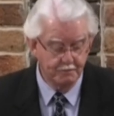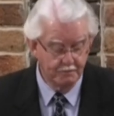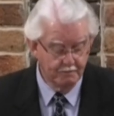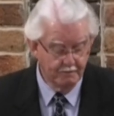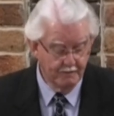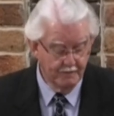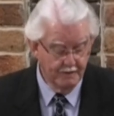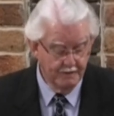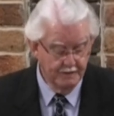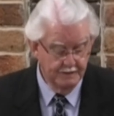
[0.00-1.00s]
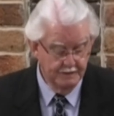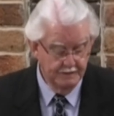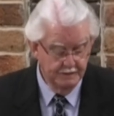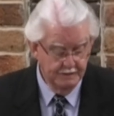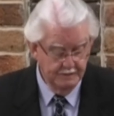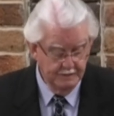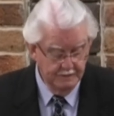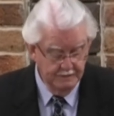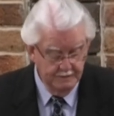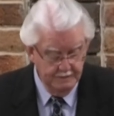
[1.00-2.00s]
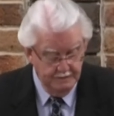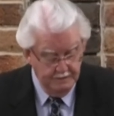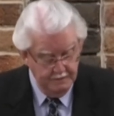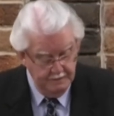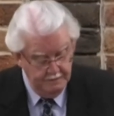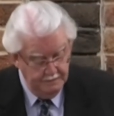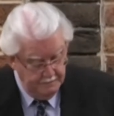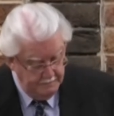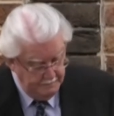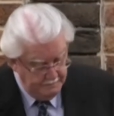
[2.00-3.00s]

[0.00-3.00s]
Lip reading: Nobody speaks.